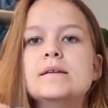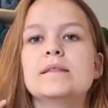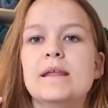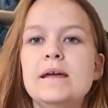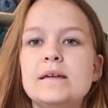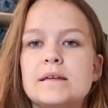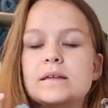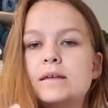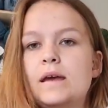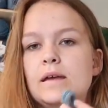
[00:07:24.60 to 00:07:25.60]
neck
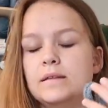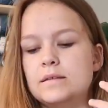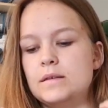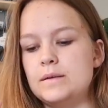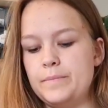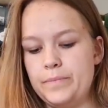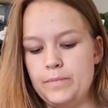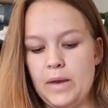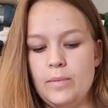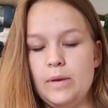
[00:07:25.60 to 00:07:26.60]
and
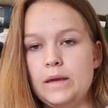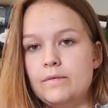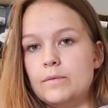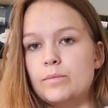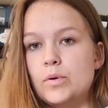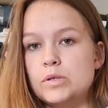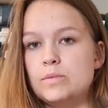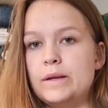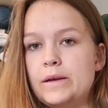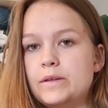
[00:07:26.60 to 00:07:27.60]
maybe even
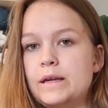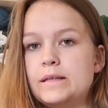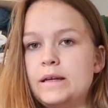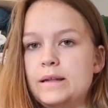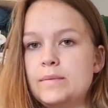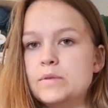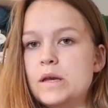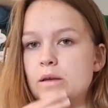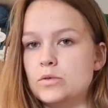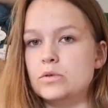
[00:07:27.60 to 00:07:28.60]
possibly connecting them so I
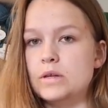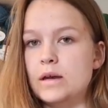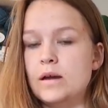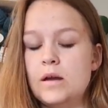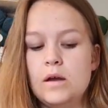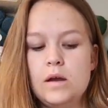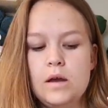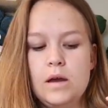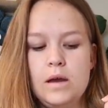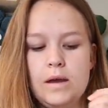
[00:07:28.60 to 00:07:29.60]
can do the
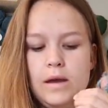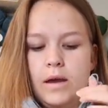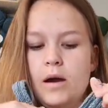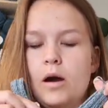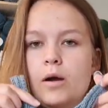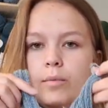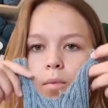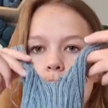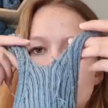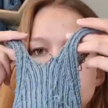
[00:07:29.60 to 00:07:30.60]
uh,
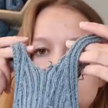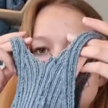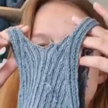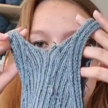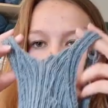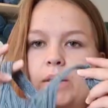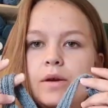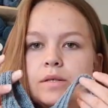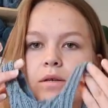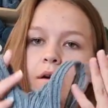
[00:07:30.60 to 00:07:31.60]
armholes
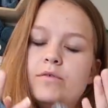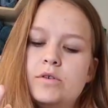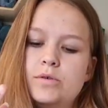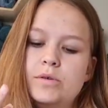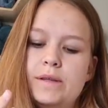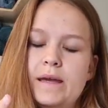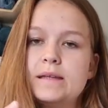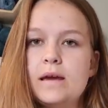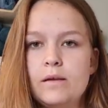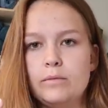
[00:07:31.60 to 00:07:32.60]
because after doing that
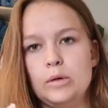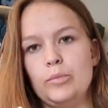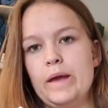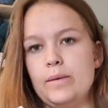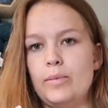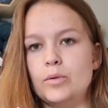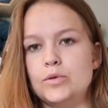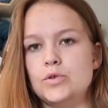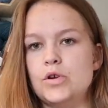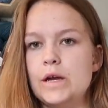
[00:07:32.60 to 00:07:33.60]
I will be able to
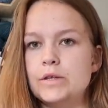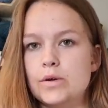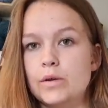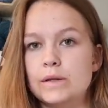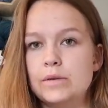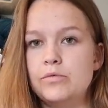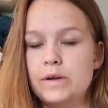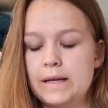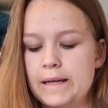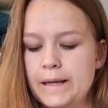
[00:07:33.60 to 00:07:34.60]
try it on and
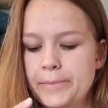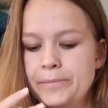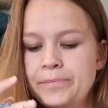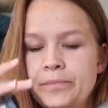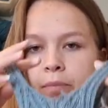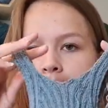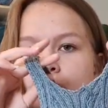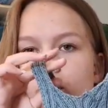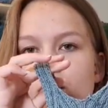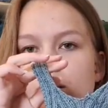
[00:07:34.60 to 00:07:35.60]
really
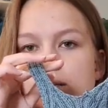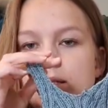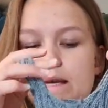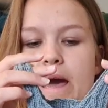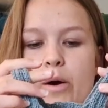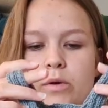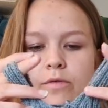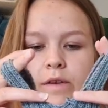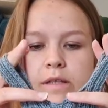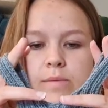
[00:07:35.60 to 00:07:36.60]
see how it
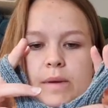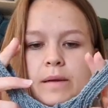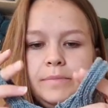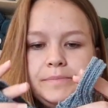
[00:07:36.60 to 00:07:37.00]
fits me